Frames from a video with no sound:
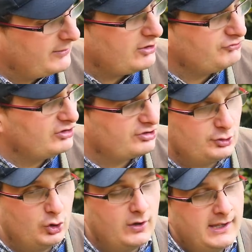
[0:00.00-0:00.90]
But I just
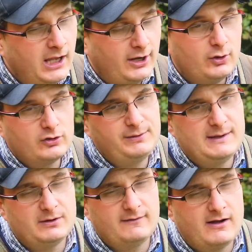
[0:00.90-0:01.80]
thought a lot of
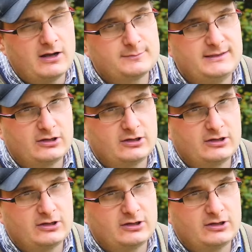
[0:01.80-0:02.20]
people have asked